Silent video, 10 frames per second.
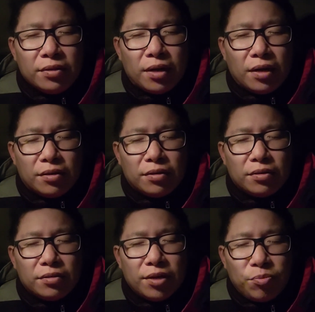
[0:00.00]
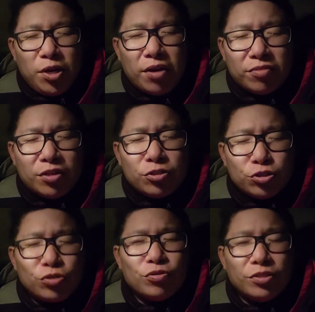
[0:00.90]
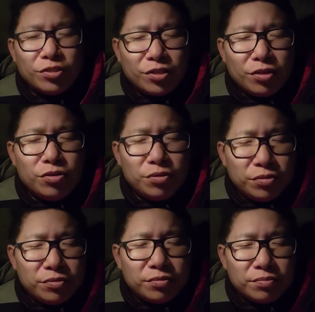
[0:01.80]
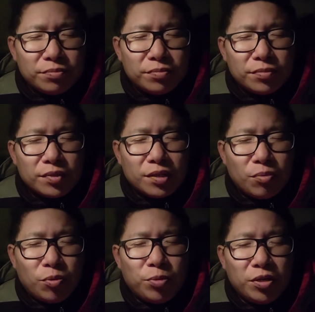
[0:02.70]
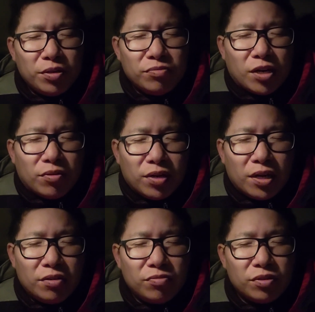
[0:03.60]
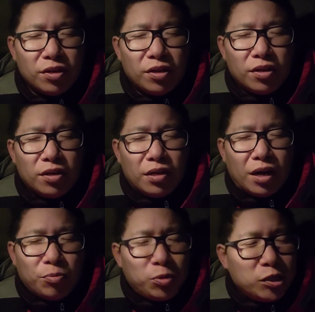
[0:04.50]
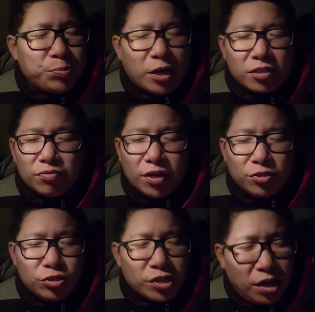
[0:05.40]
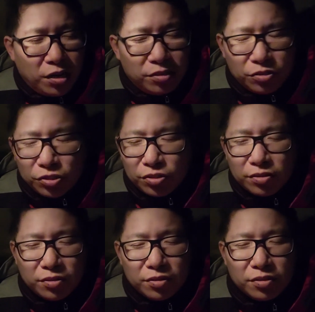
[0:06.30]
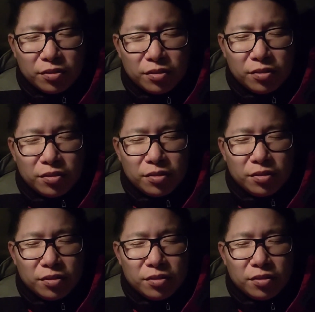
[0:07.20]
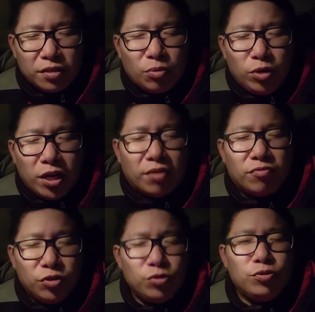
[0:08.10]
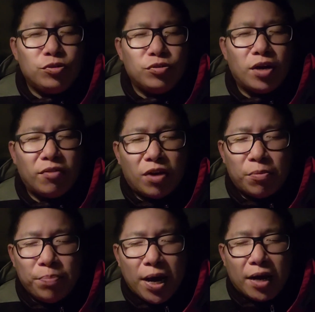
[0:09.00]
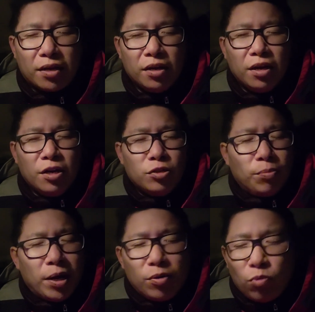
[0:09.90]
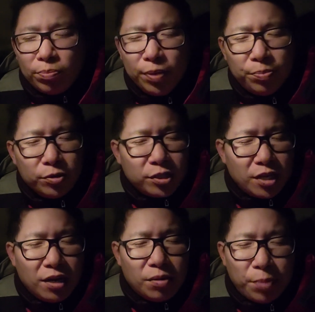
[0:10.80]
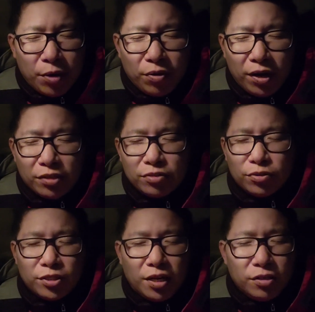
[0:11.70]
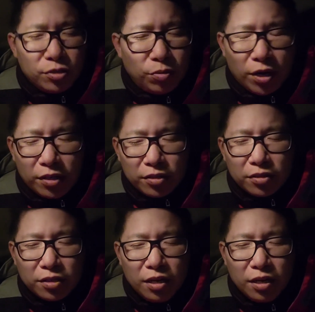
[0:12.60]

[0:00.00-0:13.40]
That that we have the assurance in you that when we lived our life, our perspective has changed. That we have you to have our back, no matter what people say about us or say to us,